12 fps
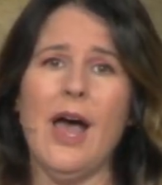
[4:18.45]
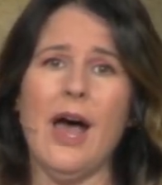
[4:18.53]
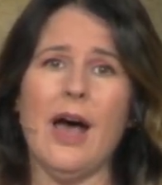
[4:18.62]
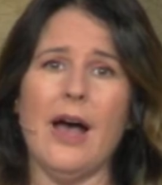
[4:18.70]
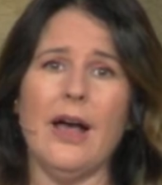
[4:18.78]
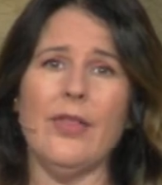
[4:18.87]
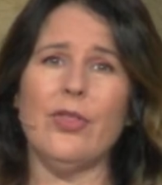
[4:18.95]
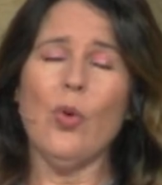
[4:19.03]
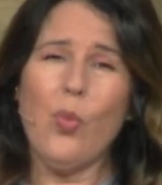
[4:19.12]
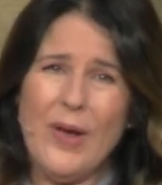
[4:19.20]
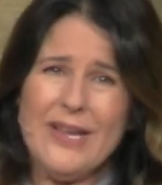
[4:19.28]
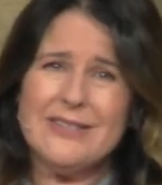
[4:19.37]
Uh, the
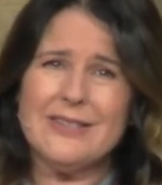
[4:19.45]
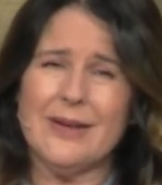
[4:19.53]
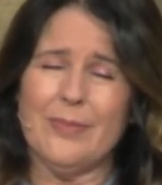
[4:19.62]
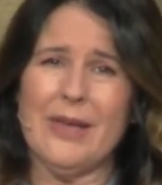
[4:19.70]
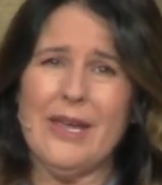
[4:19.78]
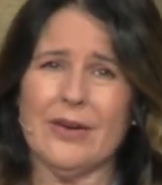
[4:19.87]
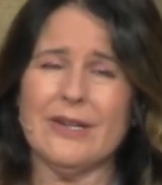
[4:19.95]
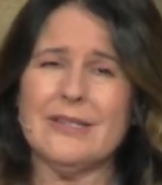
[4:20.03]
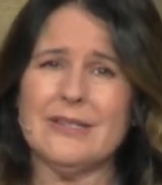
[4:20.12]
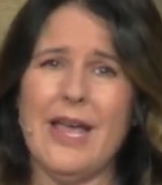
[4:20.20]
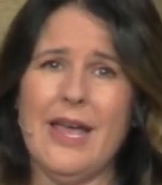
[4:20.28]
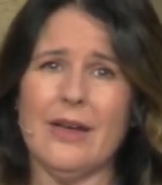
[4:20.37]
wisdom here is
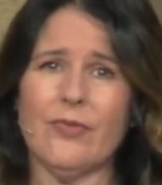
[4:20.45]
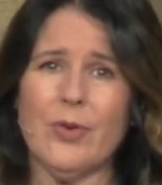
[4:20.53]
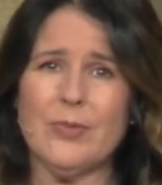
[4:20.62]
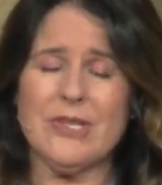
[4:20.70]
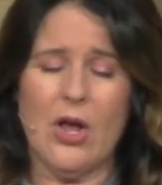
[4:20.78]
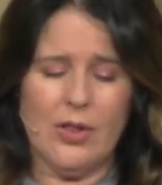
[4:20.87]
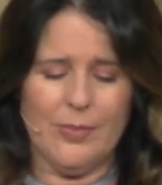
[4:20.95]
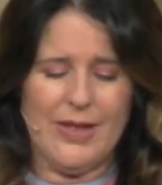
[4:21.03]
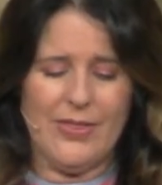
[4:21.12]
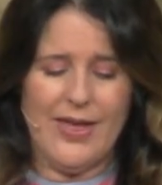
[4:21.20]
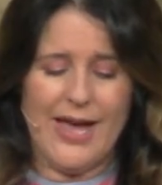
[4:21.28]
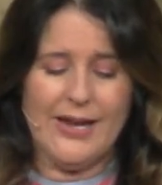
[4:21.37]
saying from
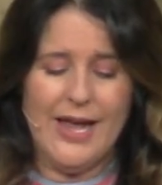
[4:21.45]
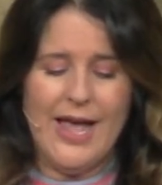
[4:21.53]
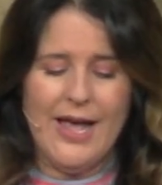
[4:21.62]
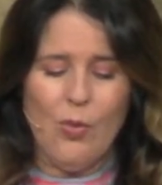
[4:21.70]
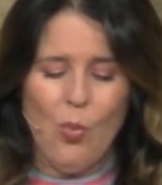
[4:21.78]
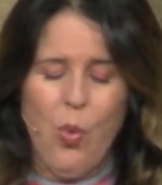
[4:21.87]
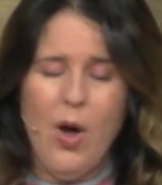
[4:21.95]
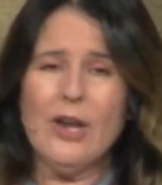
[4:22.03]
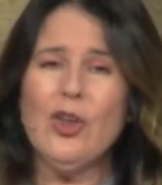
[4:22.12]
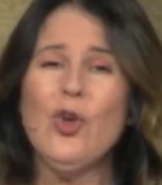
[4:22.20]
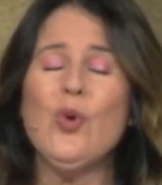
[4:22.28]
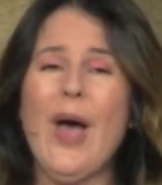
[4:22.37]
Solomon that
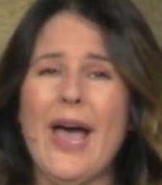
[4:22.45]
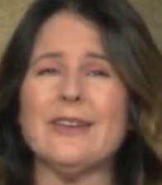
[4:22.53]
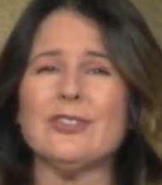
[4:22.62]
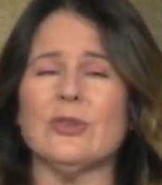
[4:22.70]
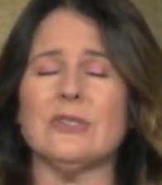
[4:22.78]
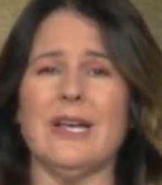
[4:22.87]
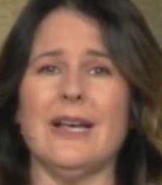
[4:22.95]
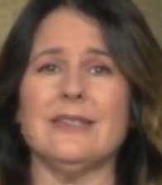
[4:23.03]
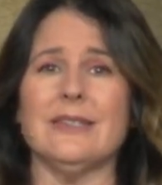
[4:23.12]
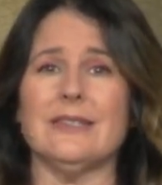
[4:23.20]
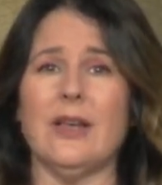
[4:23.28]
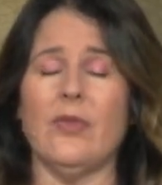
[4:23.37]
one who
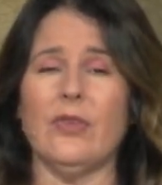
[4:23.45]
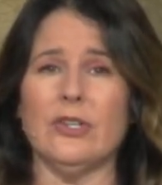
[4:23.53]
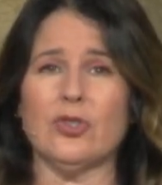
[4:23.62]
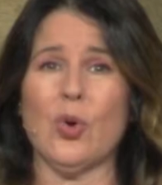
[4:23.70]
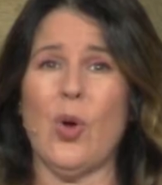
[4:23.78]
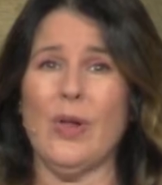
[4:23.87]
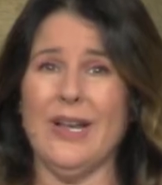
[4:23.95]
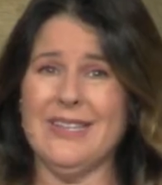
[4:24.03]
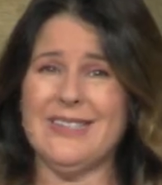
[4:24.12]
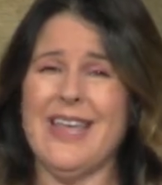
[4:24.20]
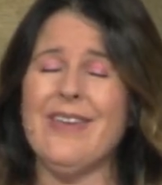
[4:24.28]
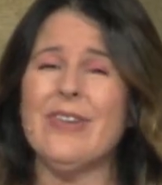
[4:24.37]
exercises self control
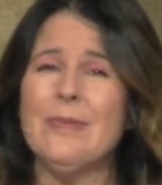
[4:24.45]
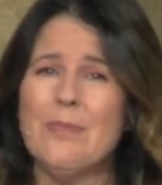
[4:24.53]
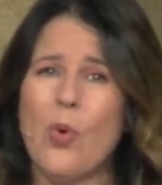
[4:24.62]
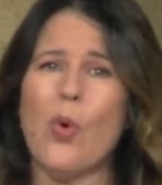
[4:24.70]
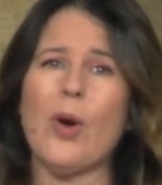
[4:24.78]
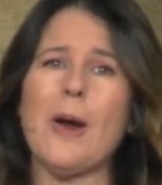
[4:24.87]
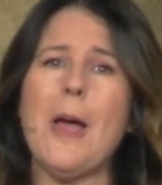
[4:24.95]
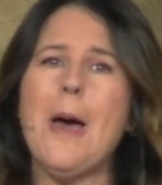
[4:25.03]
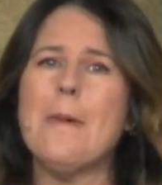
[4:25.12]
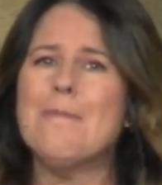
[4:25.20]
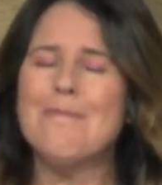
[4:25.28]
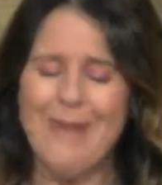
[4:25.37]
is even more
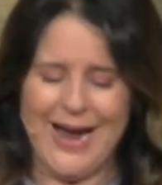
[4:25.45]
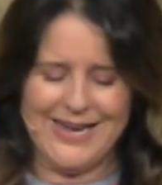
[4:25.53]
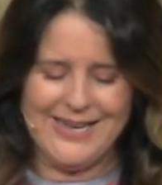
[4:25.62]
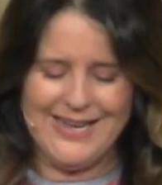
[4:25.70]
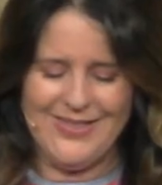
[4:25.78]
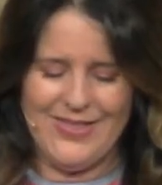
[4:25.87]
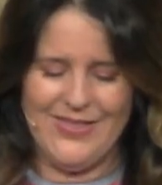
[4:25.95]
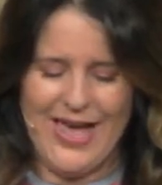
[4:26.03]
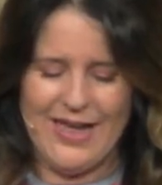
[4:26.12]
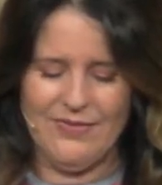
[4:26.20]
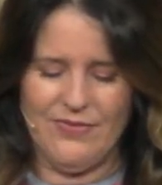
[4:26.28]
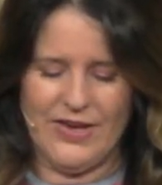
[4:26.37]
mighty than
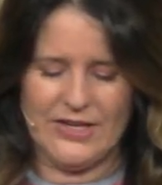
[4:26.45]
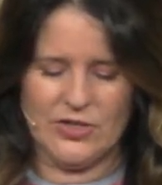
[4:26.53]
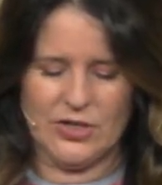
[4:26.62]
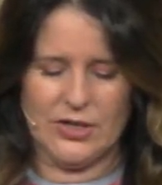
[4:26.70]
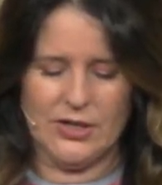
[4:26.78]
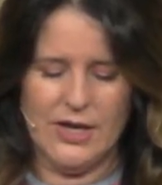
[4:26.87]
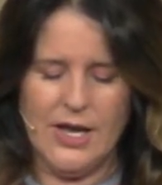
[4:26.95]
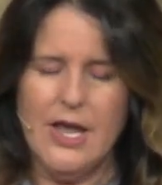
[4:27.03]
that victor.